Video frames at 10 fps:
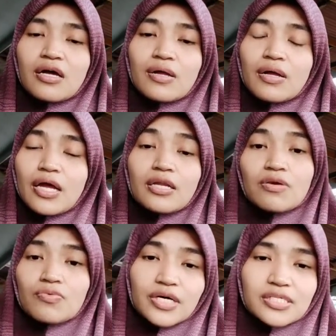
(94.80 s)

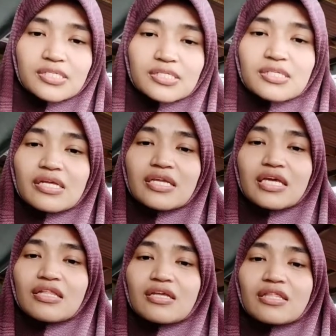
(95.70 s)
any words dan
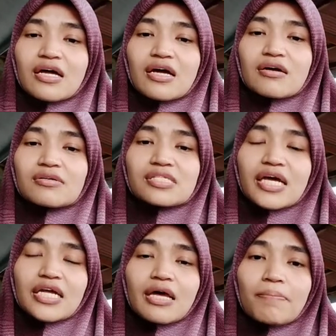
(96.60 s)
kita tak
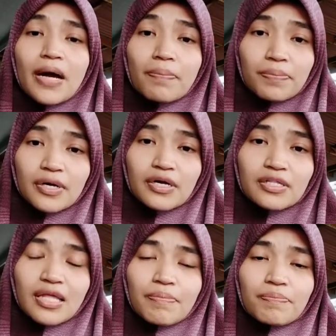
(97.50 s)
sign apa-apa,
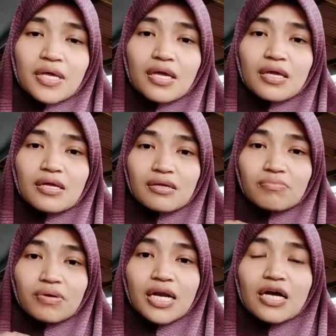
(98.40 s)
tapi
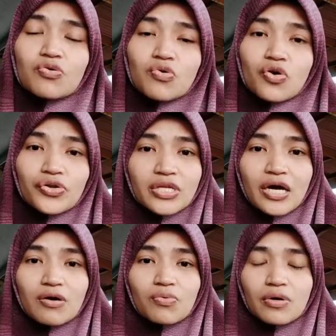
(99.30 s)
berlaku
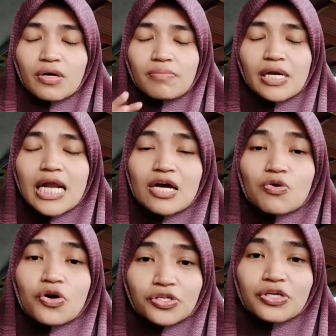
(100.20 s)
conduct.
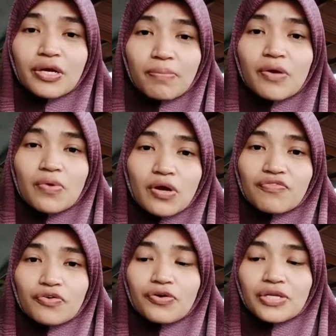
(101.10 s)
Berlaku contract by way
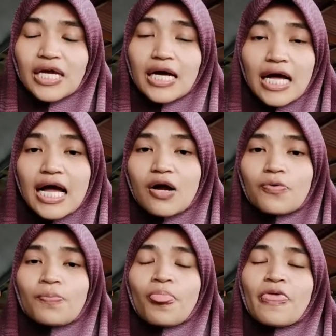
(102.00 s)
of conduct.
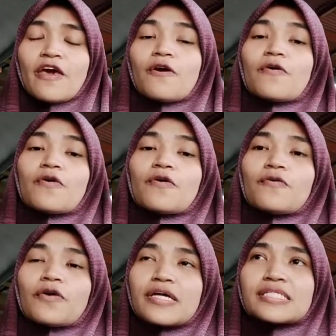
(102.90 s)
How?
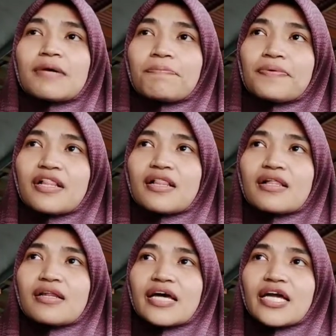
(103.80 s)
Example,
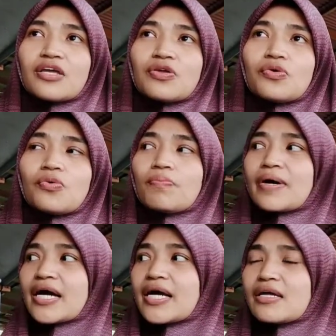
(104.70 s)
like you
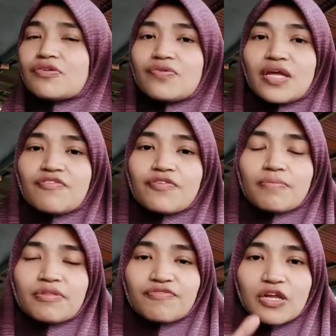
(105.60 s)
buy a drink
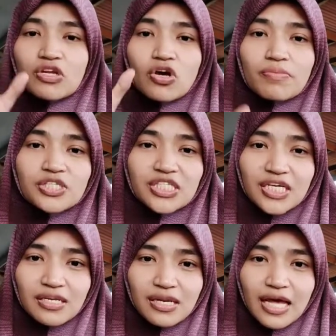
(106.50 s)
from the vendor
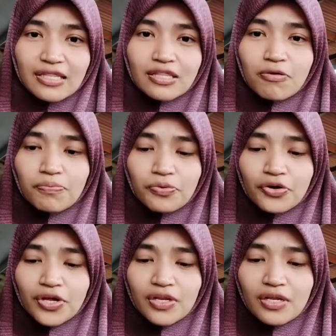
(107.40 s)
machine.
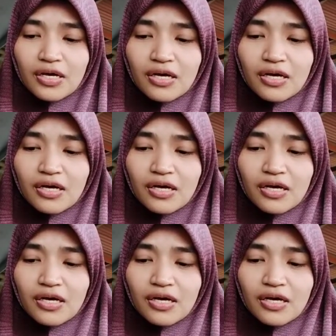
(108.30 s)
Ataupun